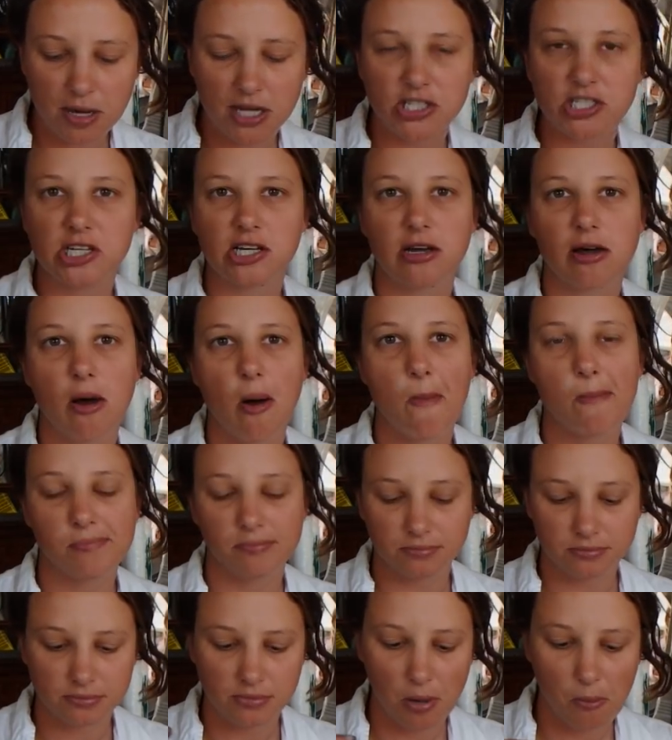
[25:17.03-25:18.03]
much ink,
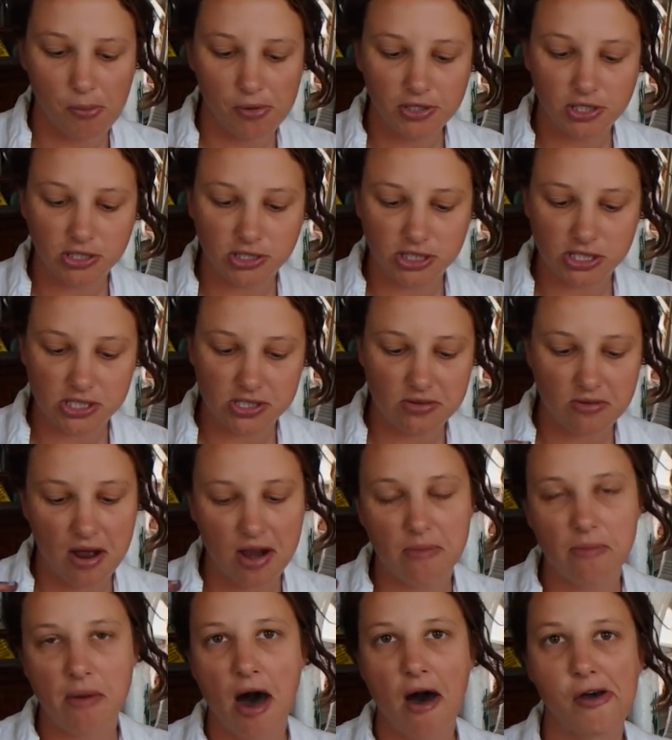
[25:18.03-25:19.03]
but we've got just the
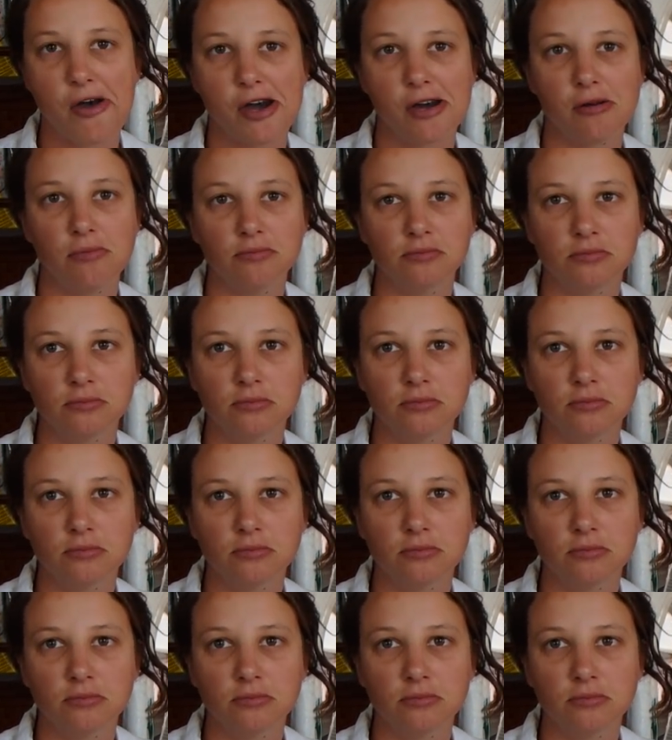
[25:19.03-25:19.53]
right amount here.